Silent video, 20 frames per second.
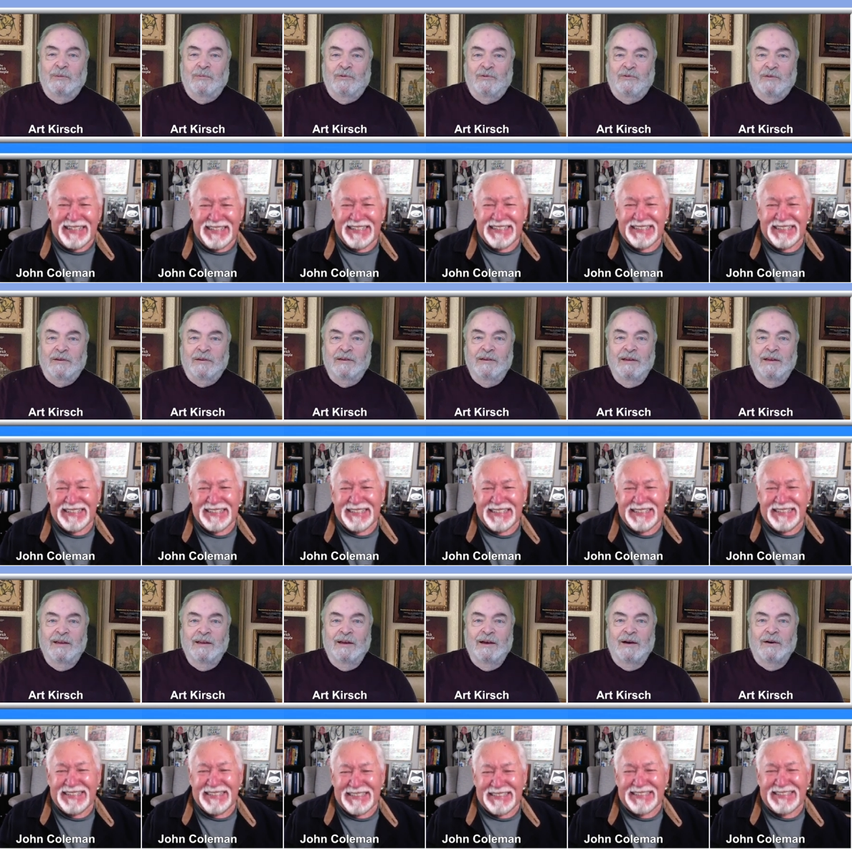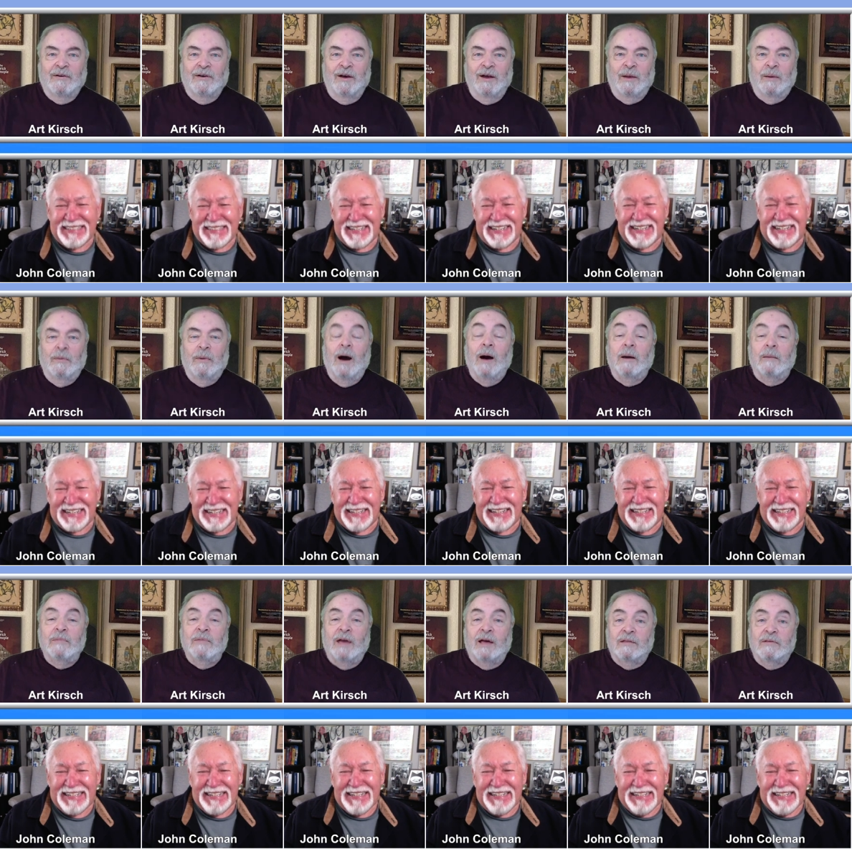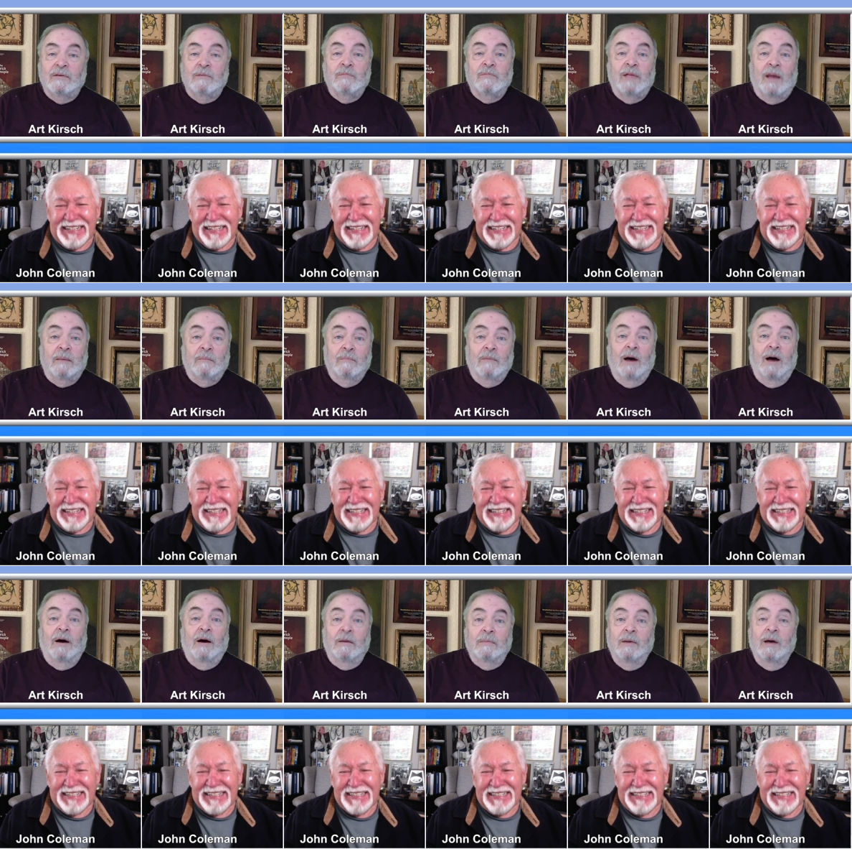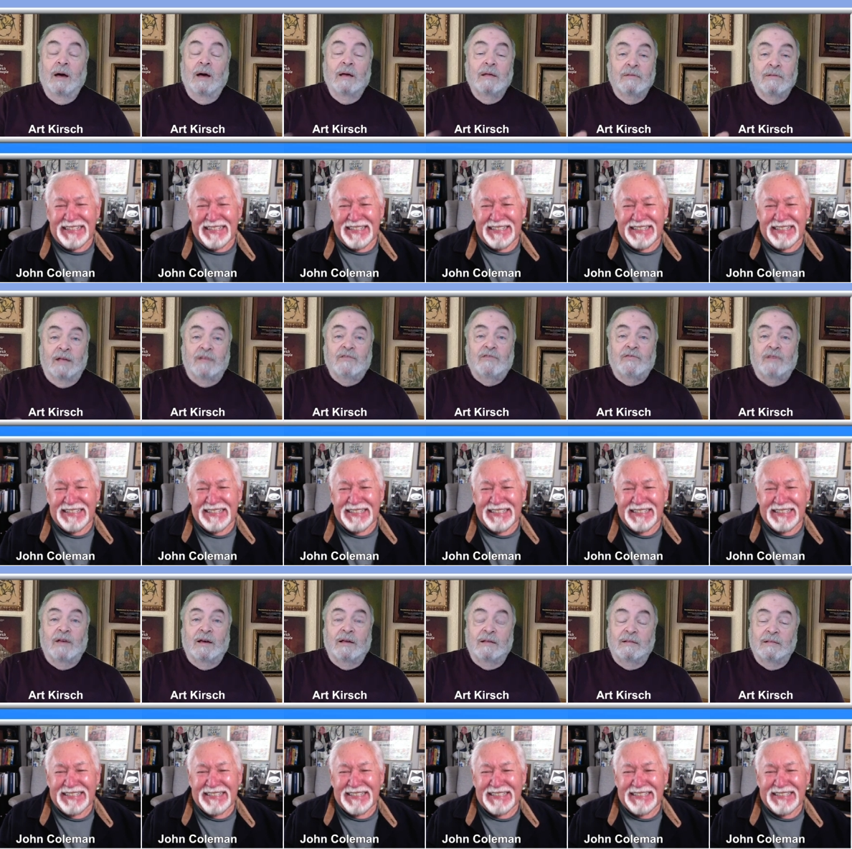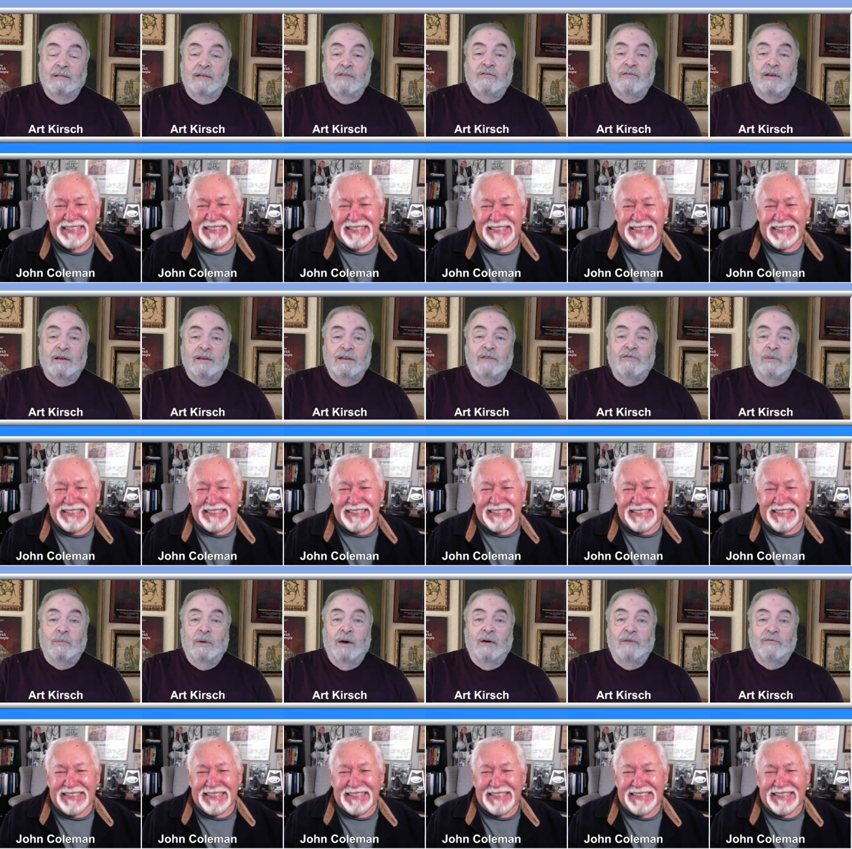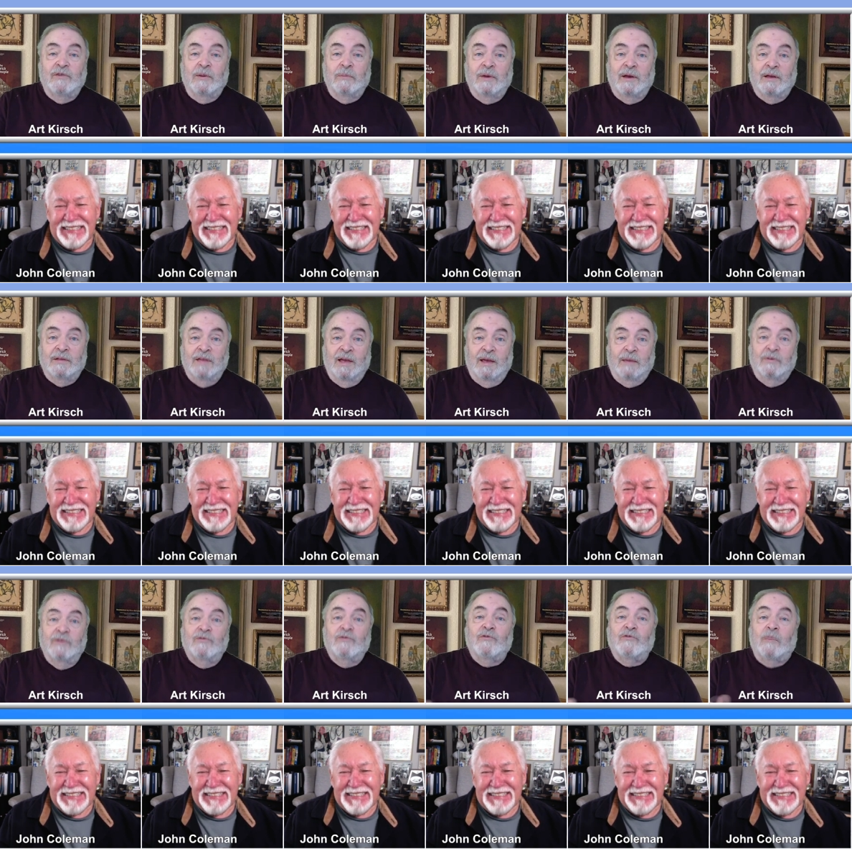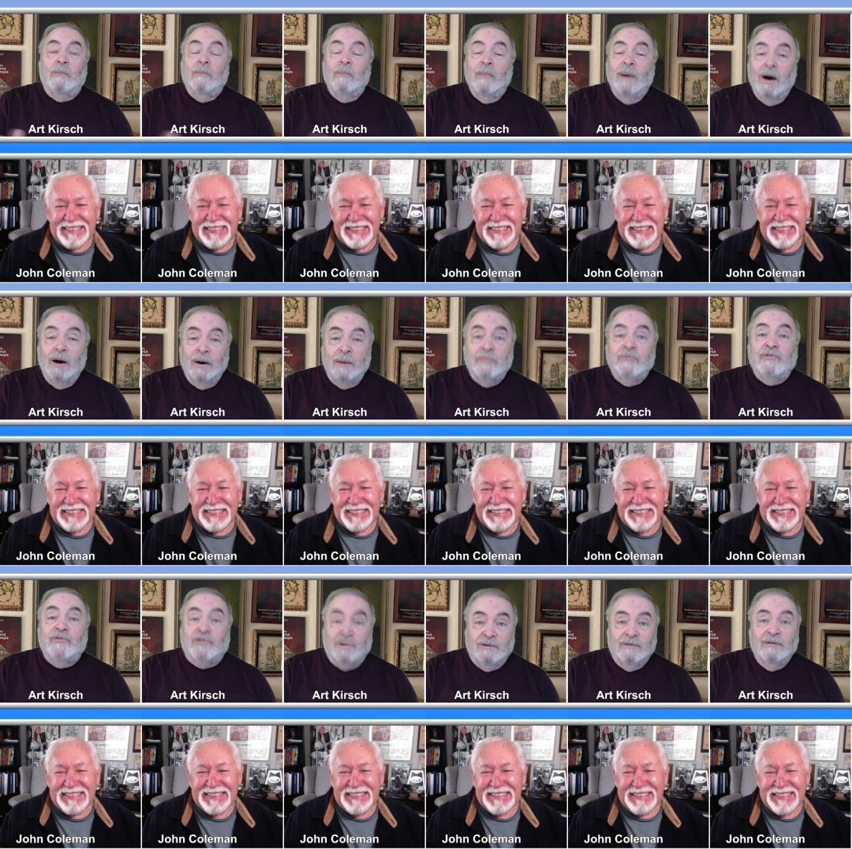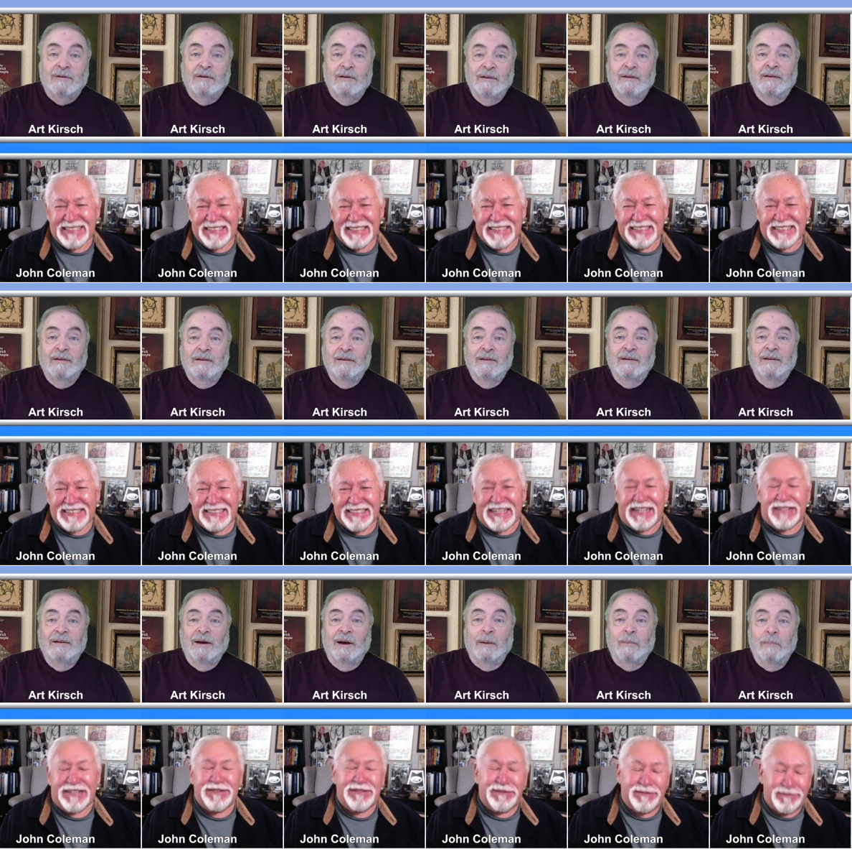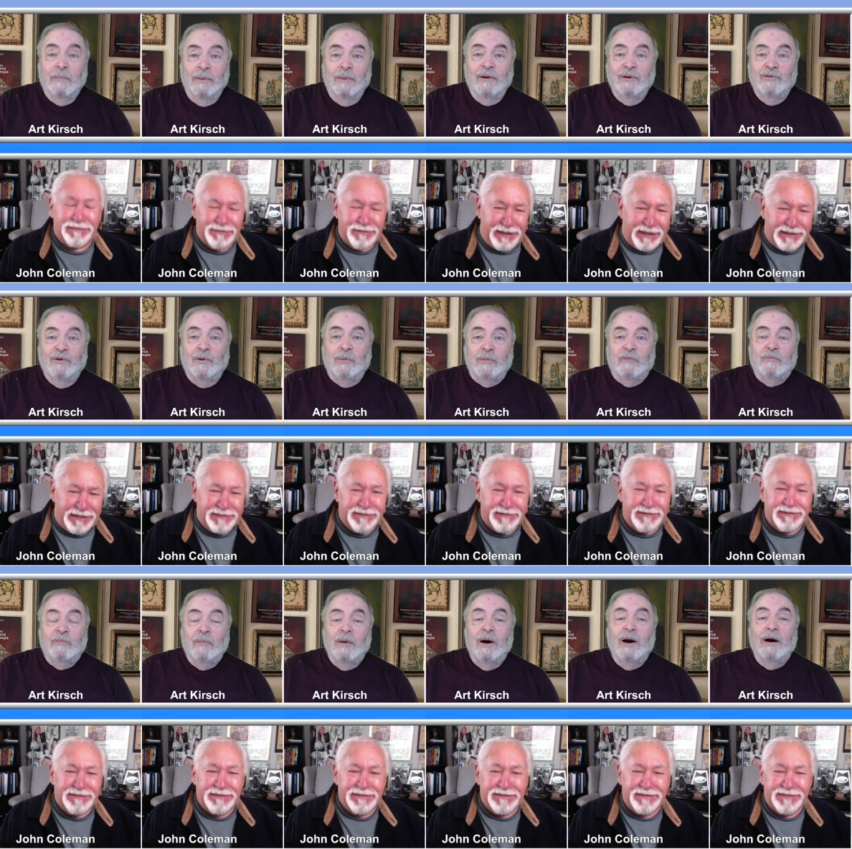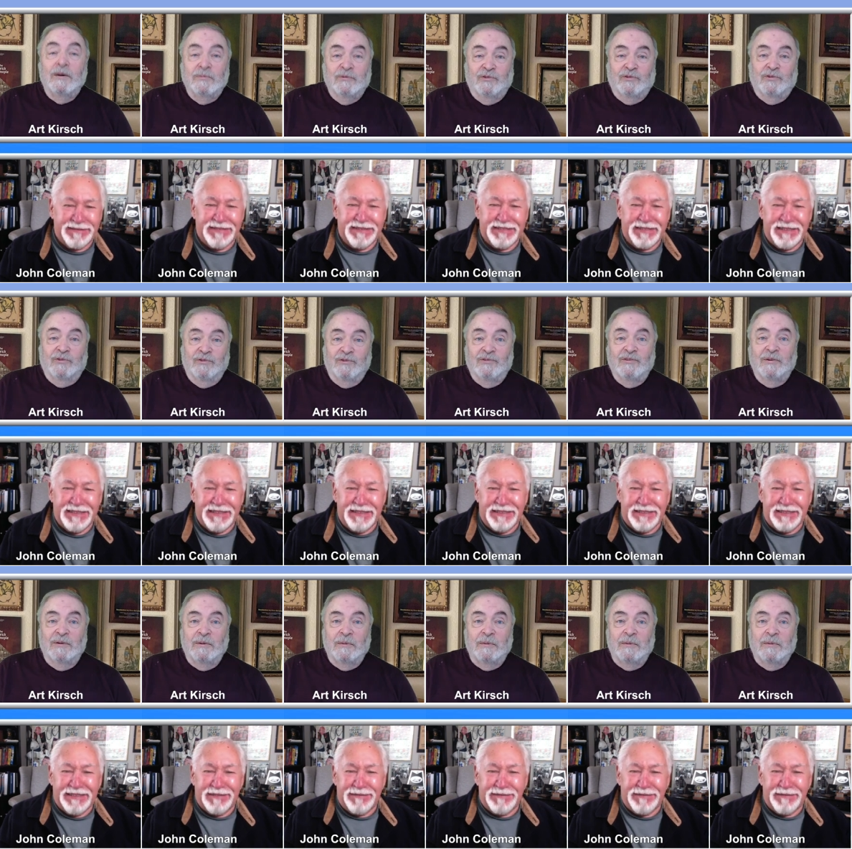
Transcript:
Speaker 1: movie. Okay, I'm not, I'm not, I'm not, let's not let's not give the mafia a bad name. This is a mobster. Yes, a, a group right. of mobsters.